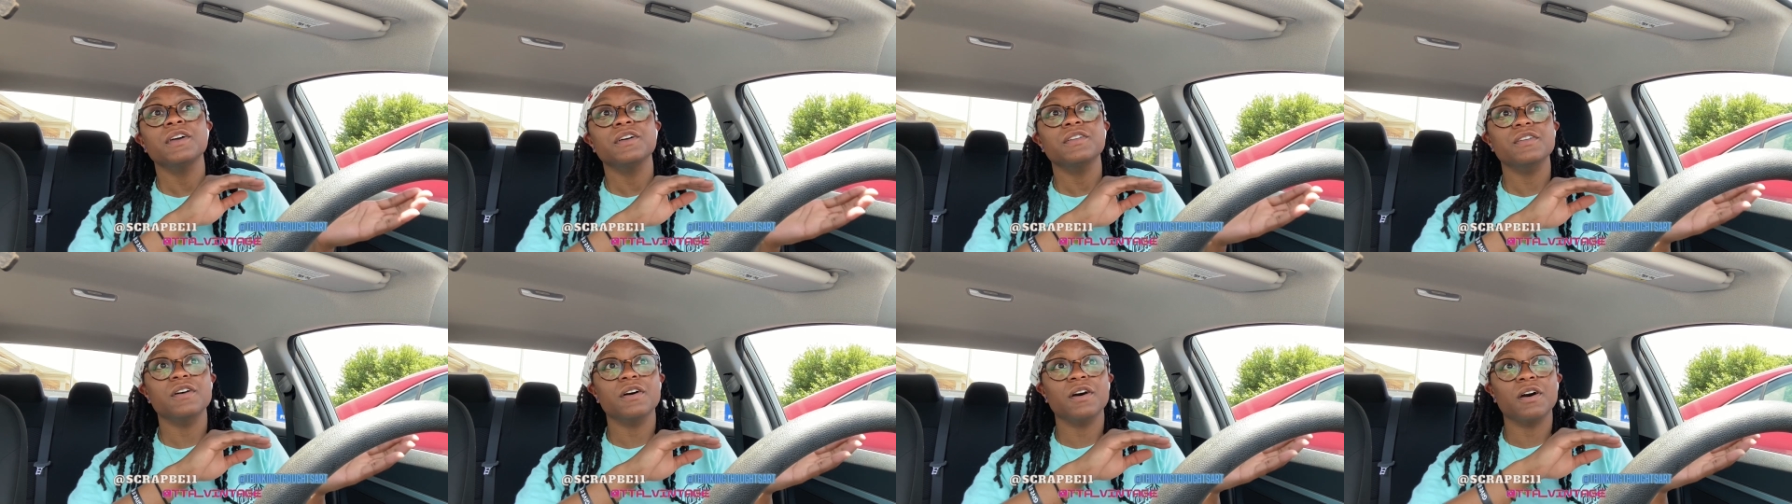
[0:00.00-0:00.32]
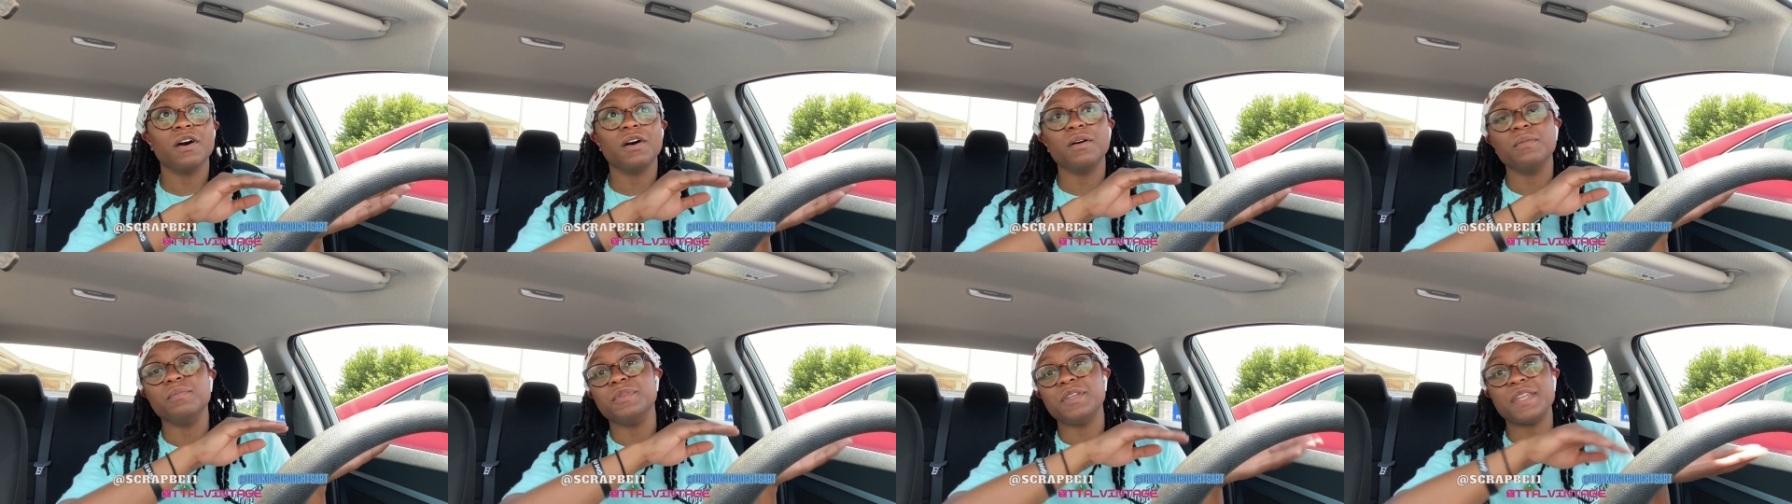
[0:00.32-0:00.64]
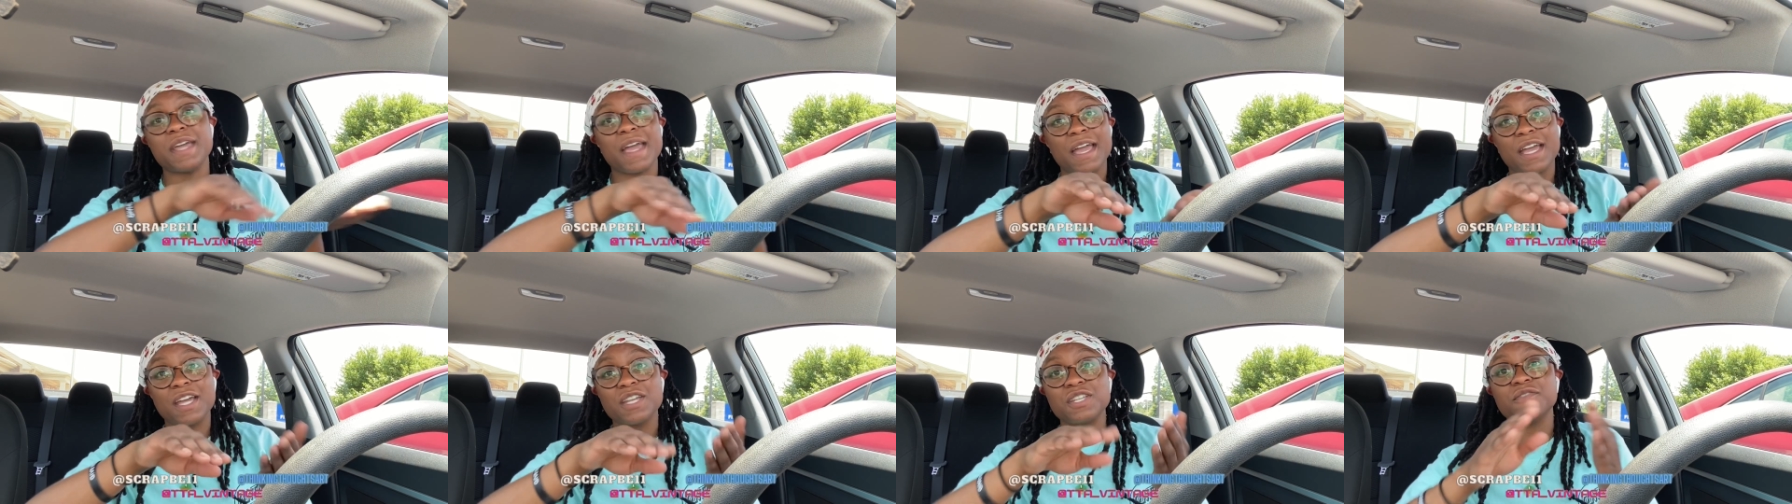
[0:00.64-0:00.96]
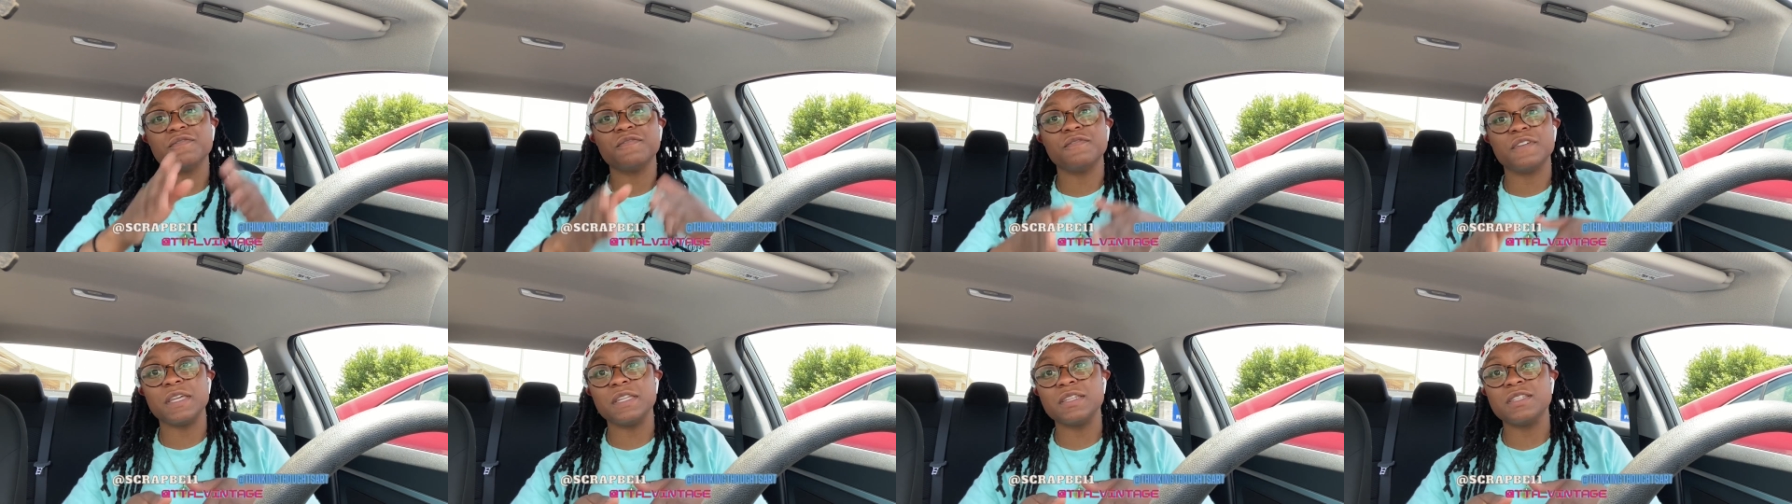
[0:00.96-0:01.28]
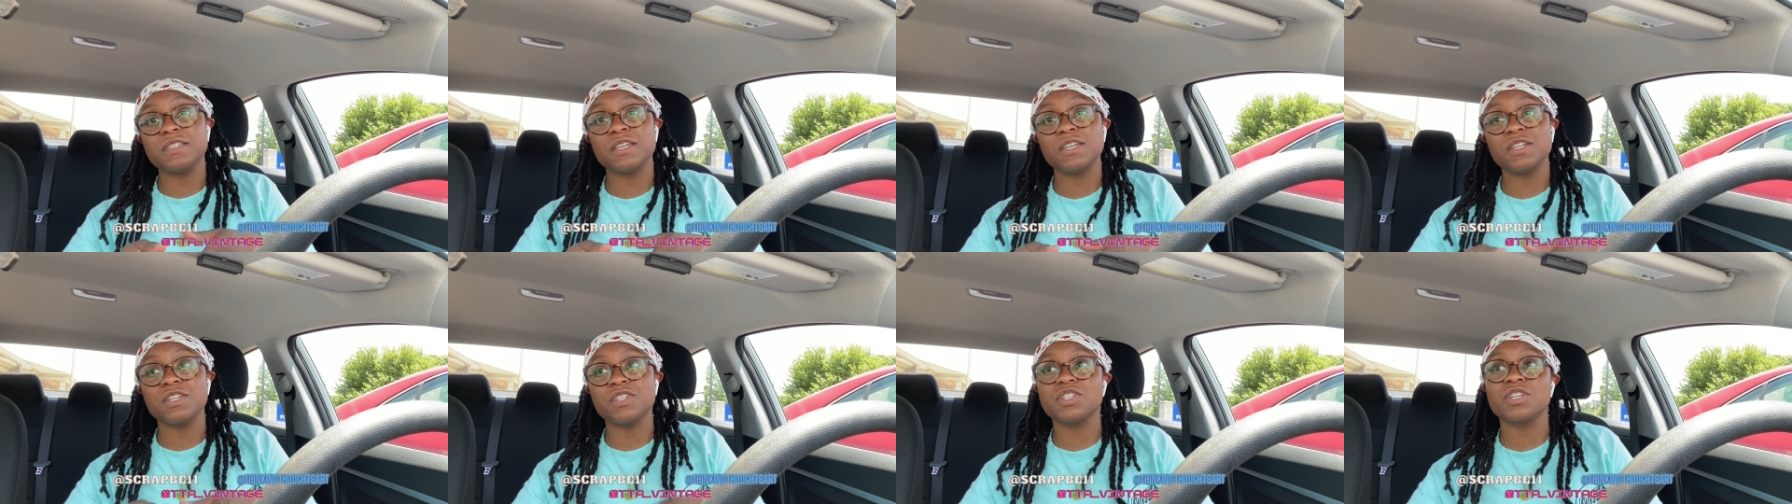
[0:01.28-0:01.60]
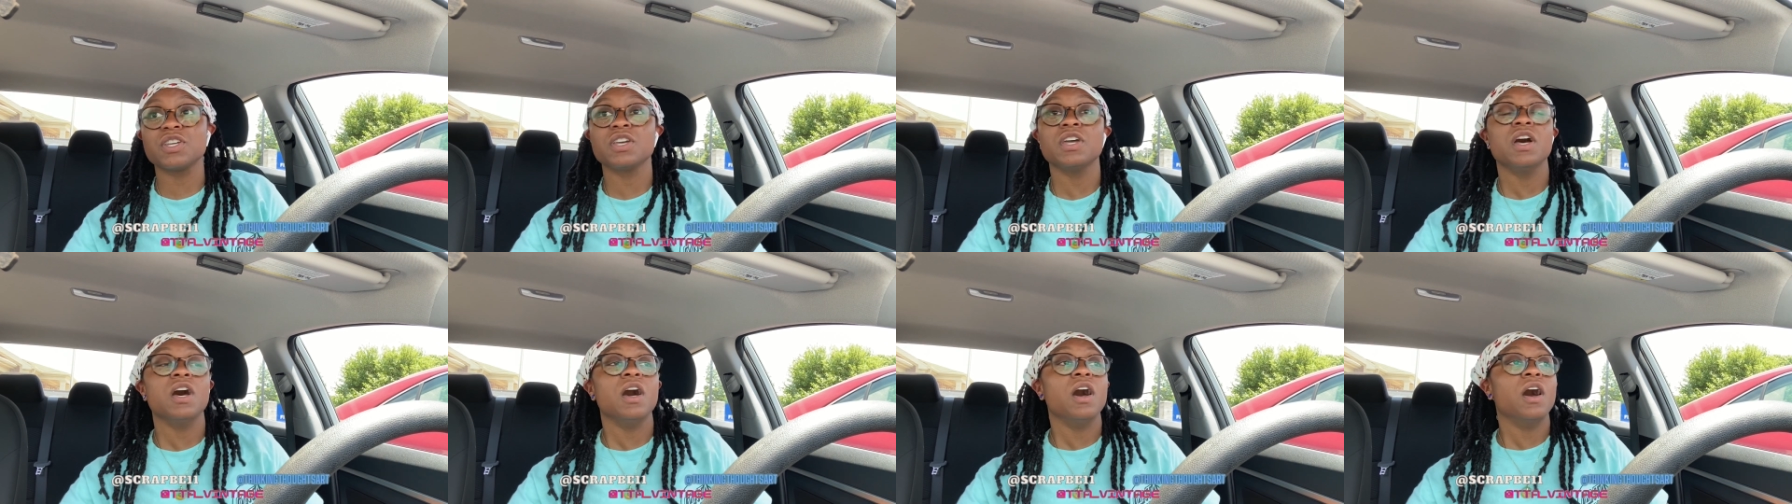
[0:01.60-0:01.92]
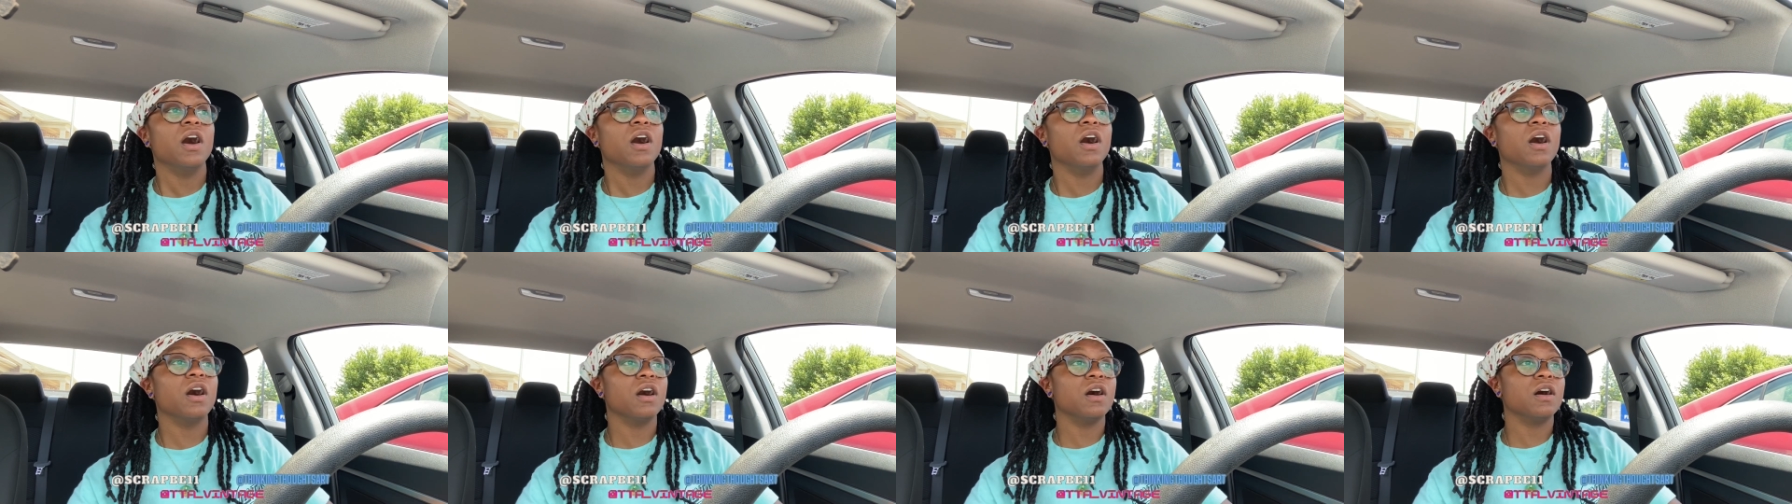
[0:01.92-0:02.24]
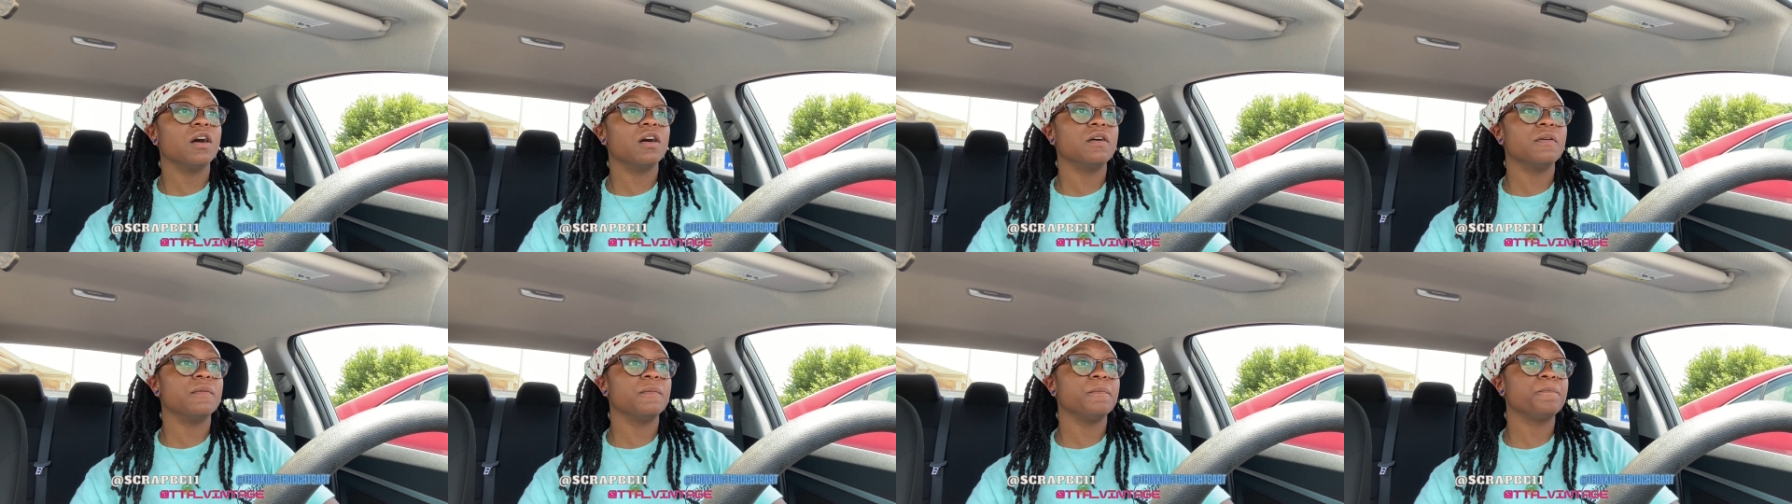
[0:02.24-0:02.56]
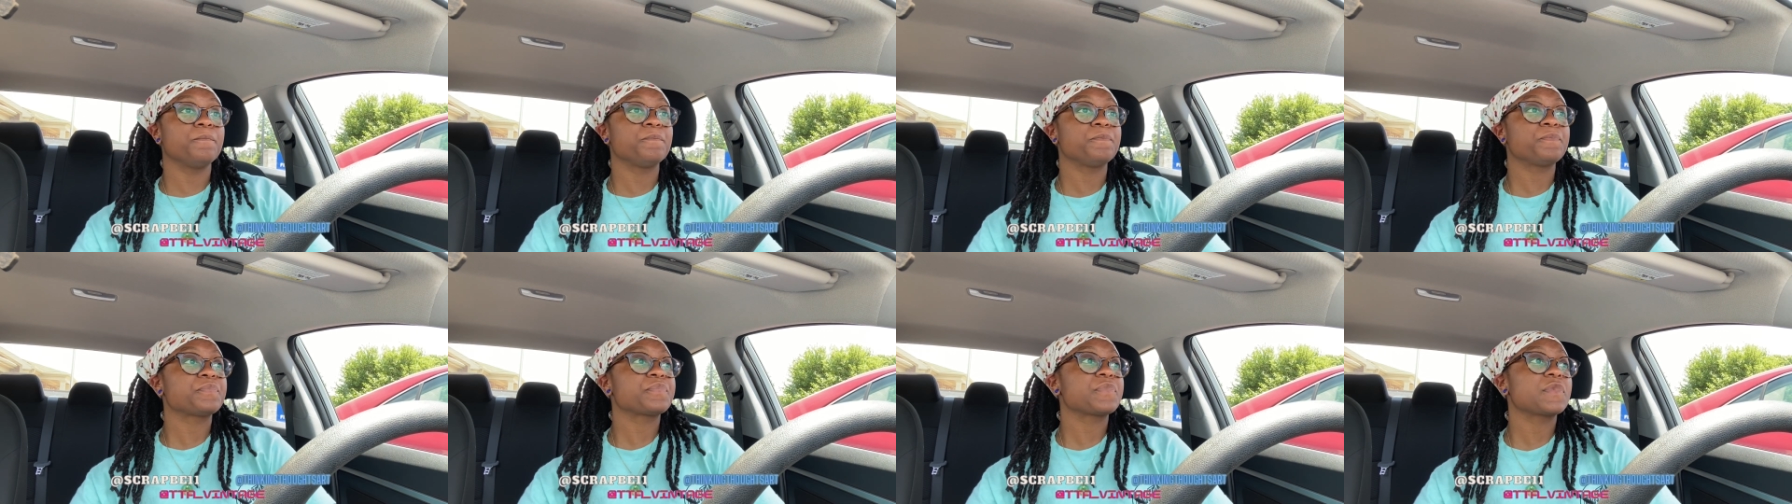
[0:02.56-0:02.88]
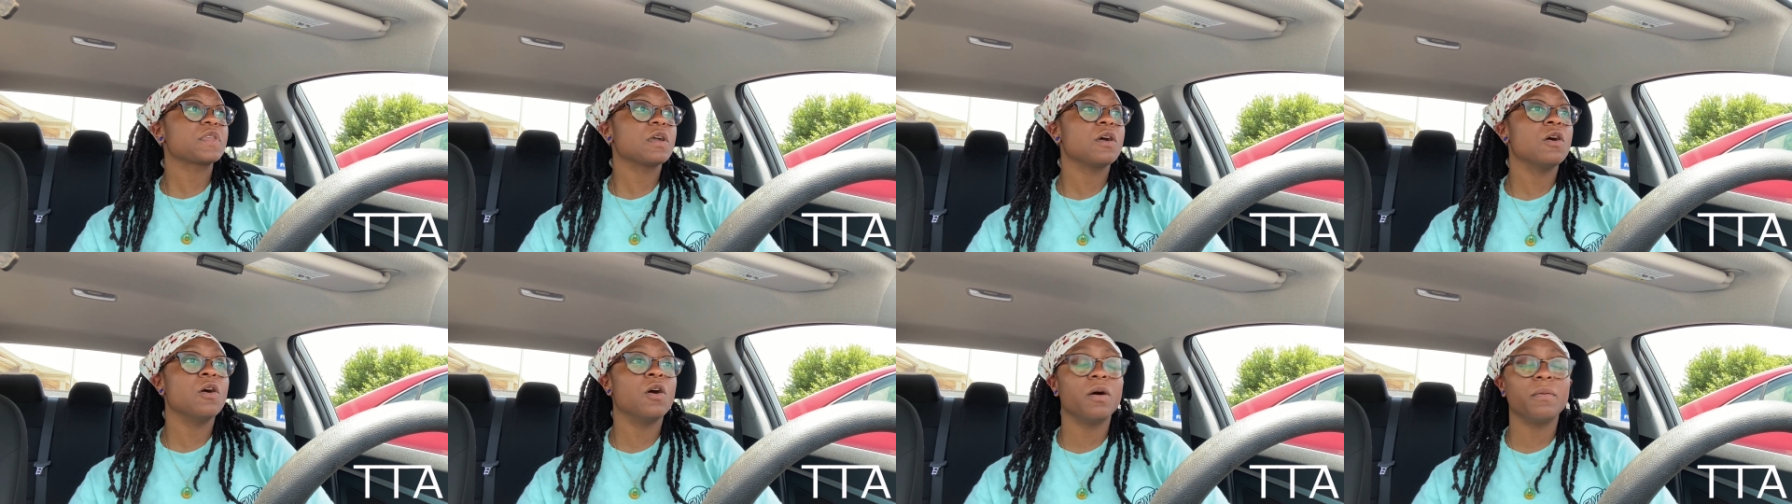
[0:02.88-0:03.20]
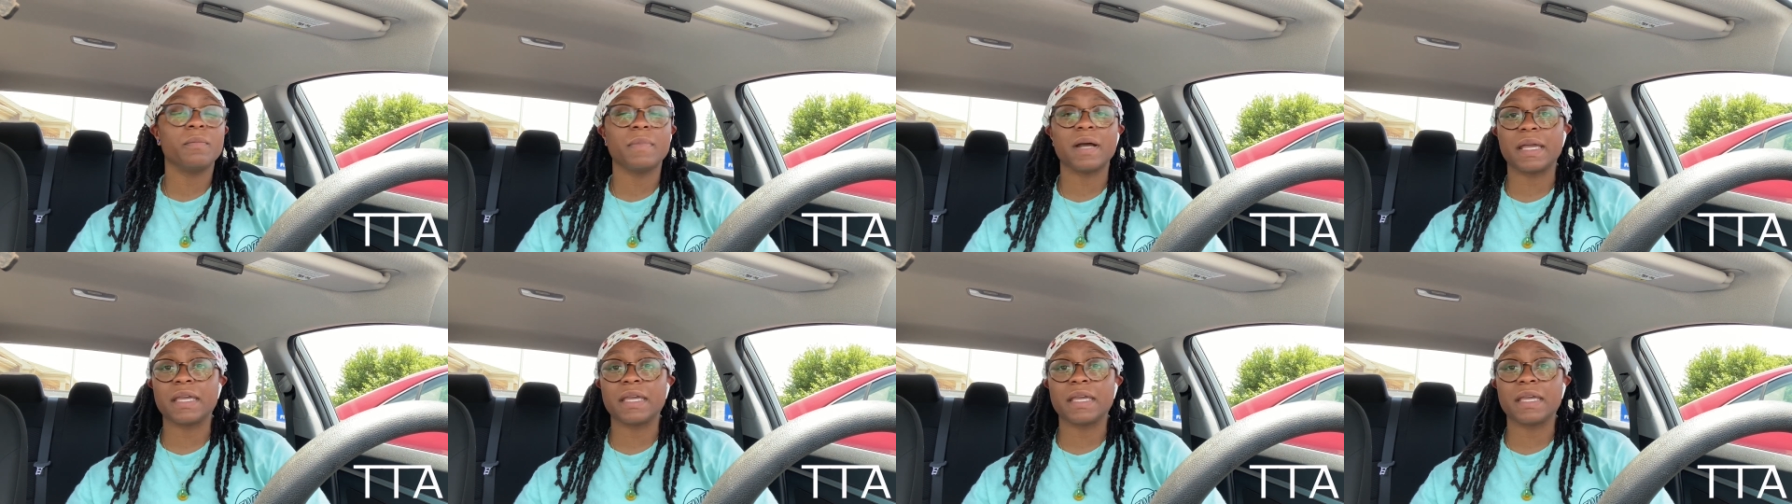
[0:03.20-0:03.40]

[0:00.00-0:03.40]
um, dash Vintage um, on my